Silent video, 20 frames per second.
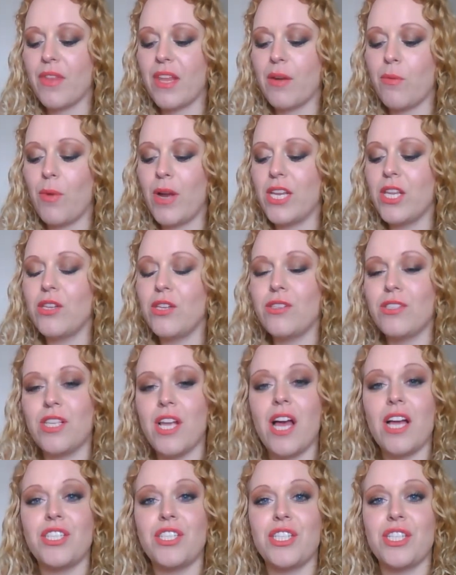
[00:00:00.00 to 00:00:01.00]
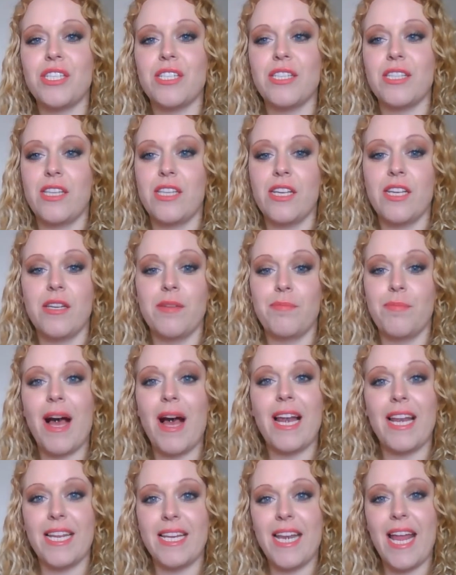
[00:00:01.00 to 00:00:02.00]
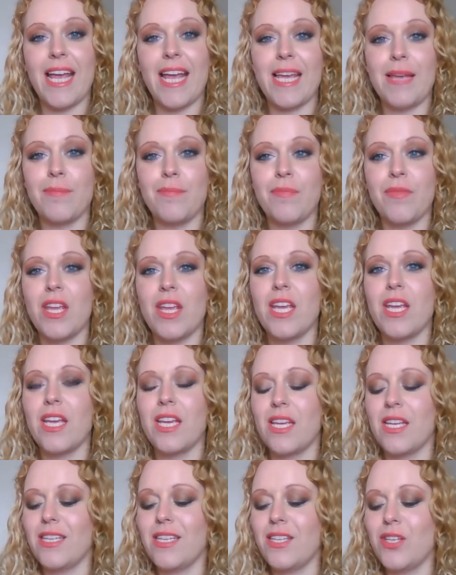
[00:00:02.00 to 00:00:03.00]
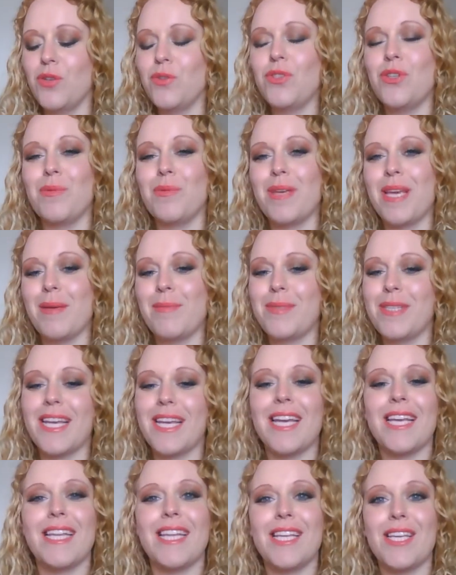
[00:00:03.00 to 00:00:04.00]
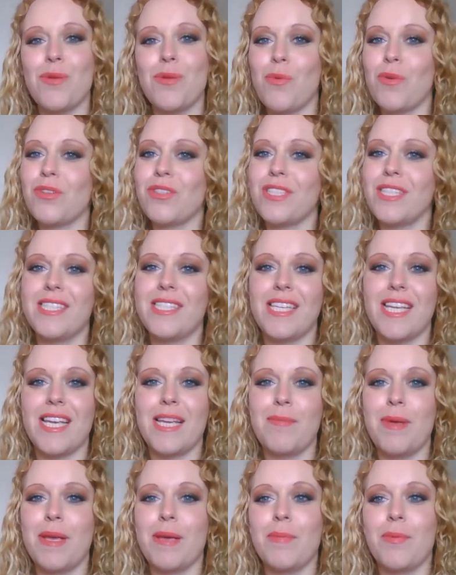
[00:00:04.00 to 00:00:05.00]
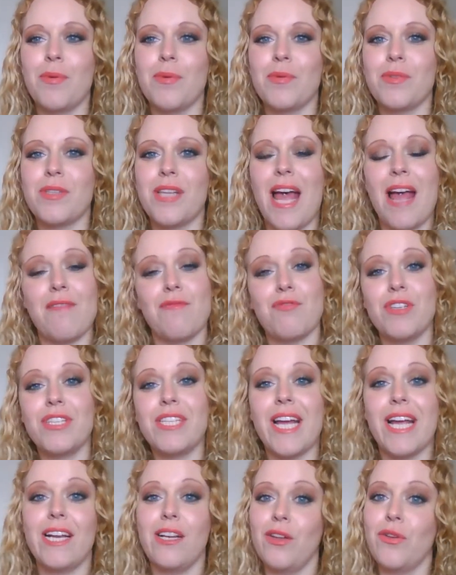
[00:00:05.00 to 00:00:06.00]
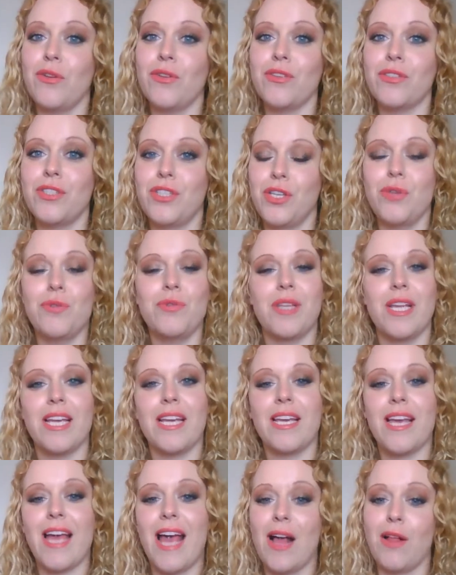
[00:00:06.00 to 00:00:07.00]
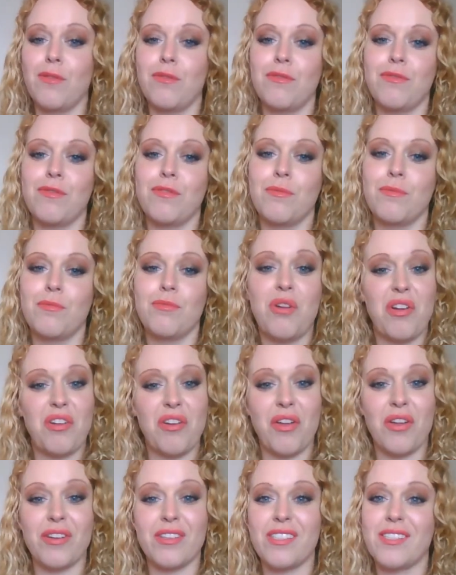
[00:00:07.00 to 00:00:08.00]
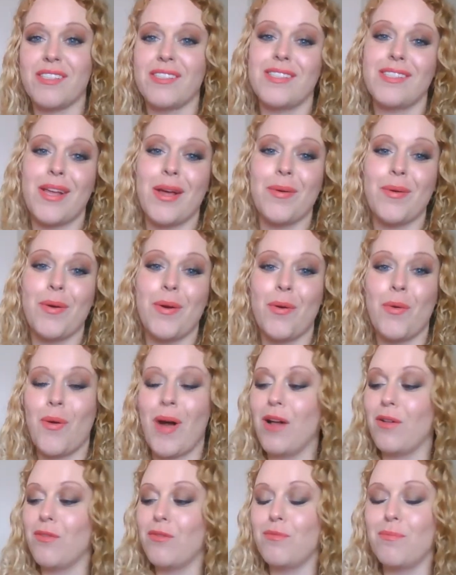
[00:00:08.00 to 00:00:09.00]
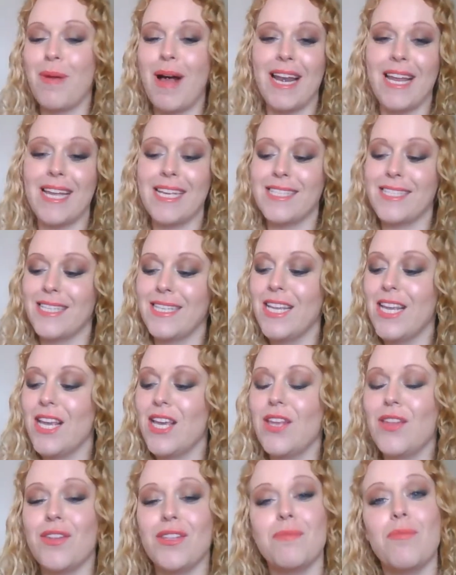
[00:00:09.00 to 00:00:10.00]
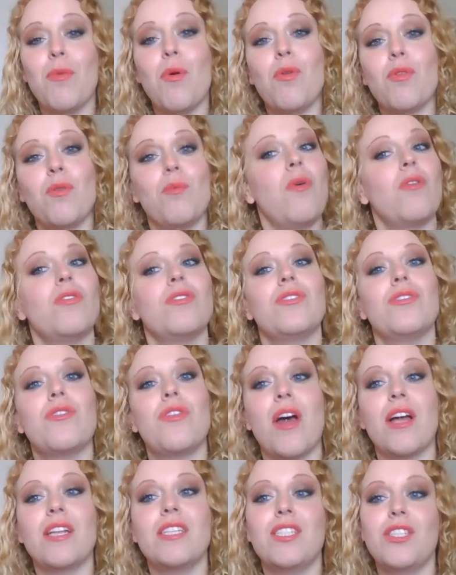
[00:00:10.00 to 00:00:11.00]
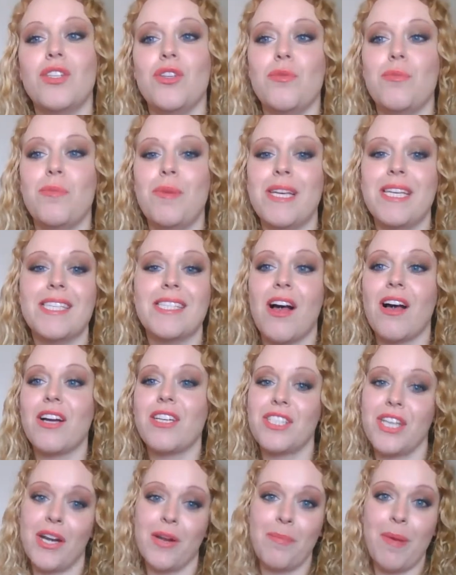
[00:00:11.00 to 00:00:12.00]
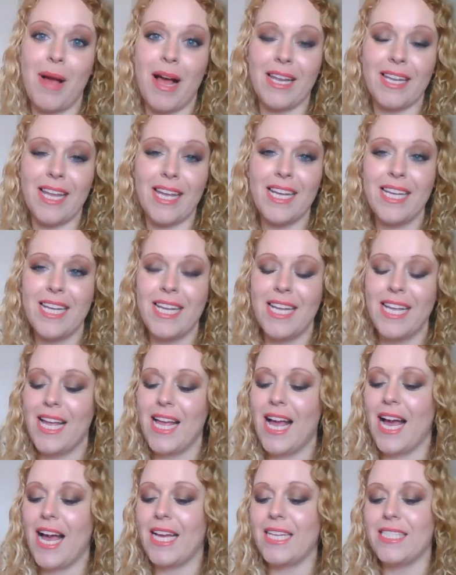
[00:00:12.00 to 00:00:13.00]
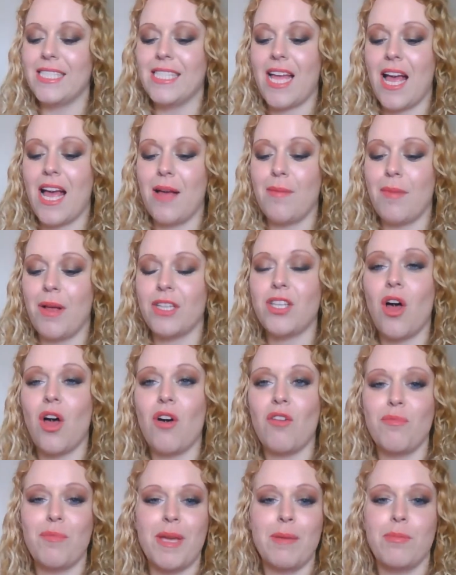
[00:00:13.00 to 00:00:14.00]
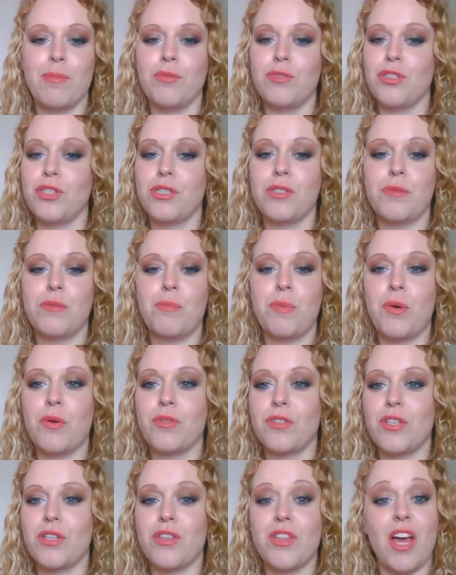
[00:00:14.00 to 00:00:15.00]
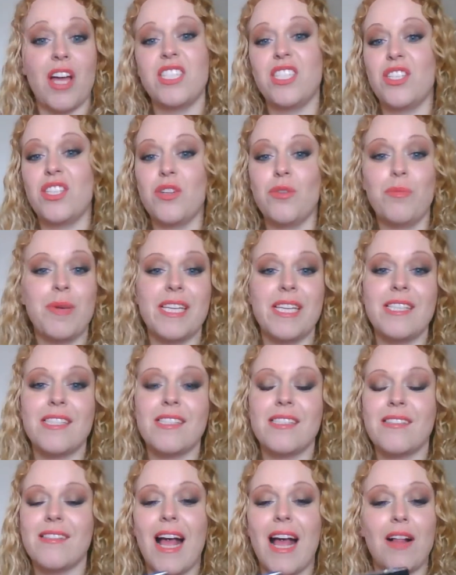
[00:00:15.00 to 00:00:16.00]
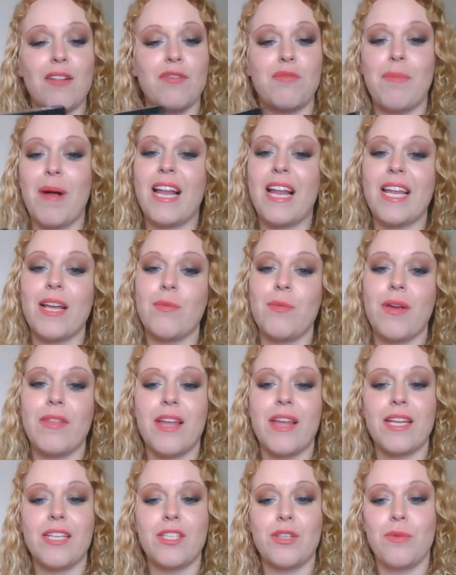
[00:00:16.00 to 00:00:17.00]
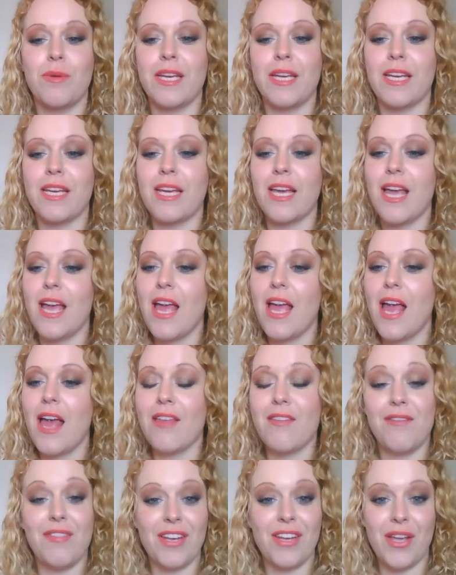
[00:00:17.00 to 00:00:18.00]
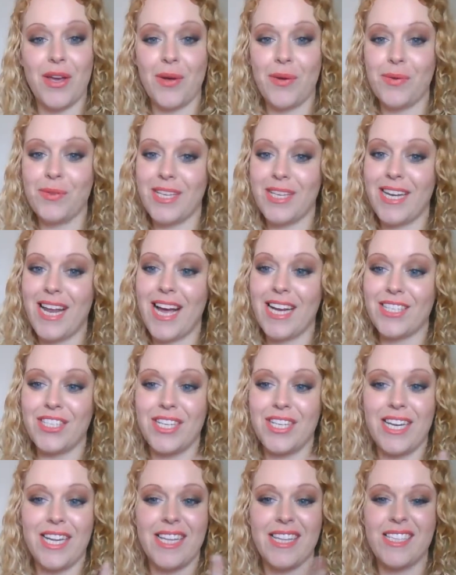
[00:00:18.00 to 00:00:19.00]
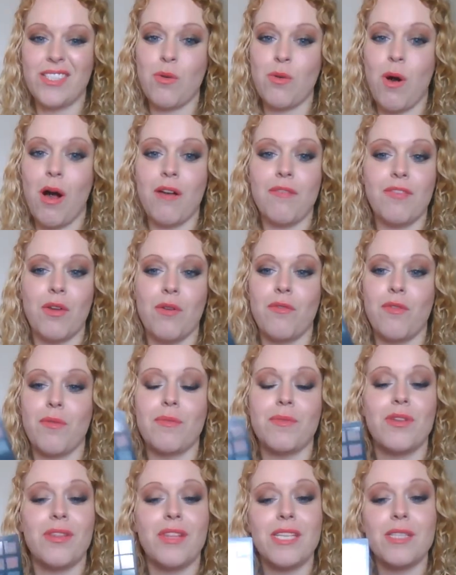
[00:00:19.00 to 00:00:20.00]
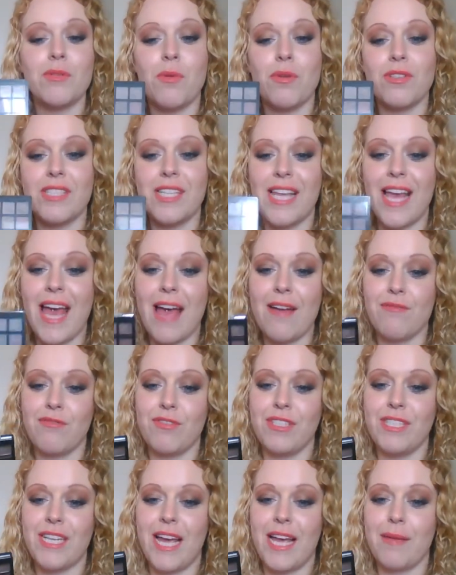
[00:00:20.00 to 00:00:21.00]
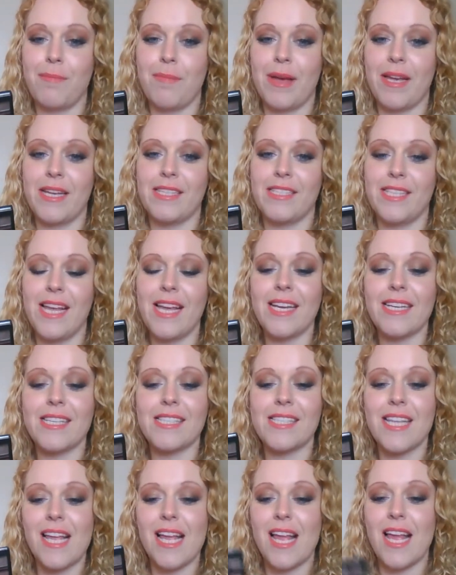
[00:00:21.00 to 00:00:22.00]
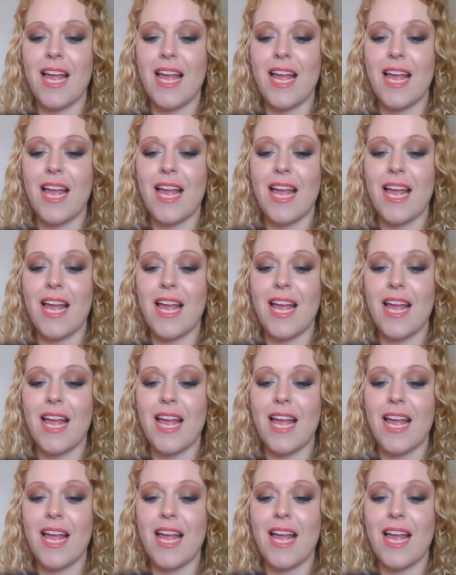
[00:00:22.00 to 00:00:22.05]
when you search the palette name, YouTube keeps thinking that you want to see people's everyday looks using e.l.f. products, so or e.l.f. palettes, and there's more than one 32 piece eyeshadow palette, and a lot of people just put 32 piece e.l.f. palette when they're doing the videos, and actually there's quite a few of them. So this one's the Everyday Basics,